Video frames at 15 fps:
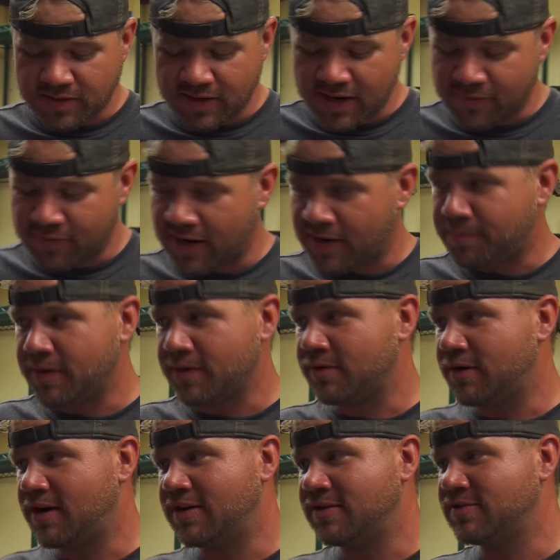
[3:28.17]
never had pickled
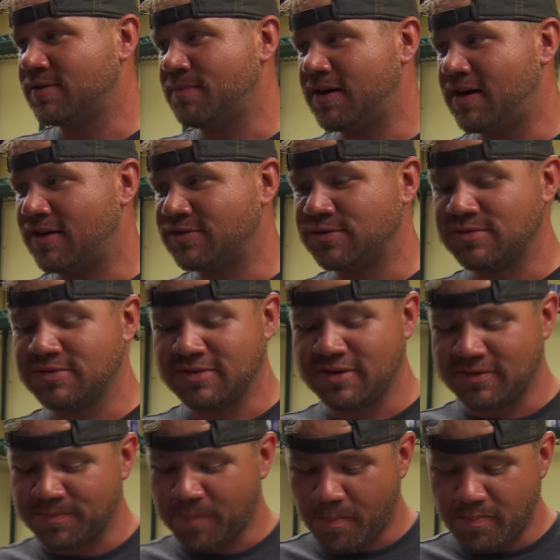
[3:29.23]
onions on my nachos, and
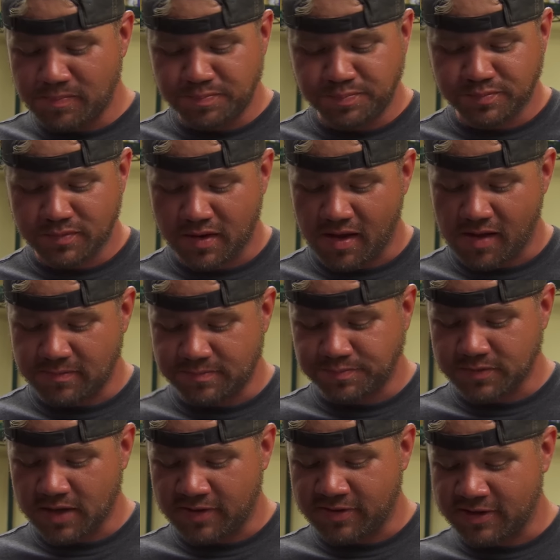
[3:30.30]
I
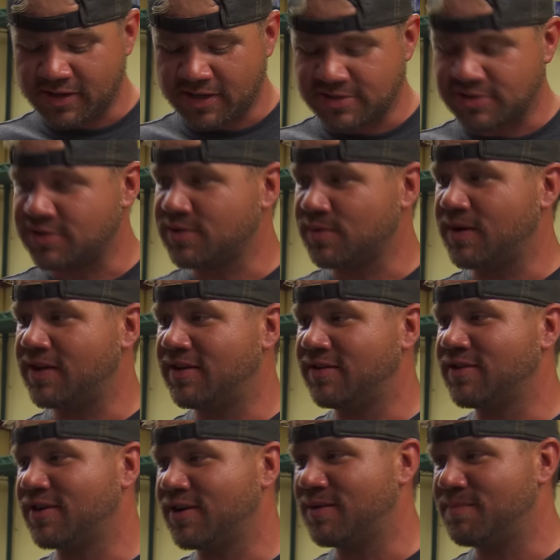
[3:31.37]
think that's just the way that
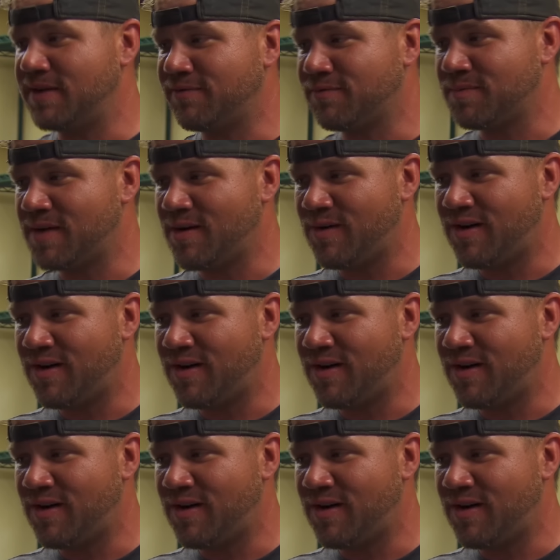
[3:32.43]
they're gonna be from now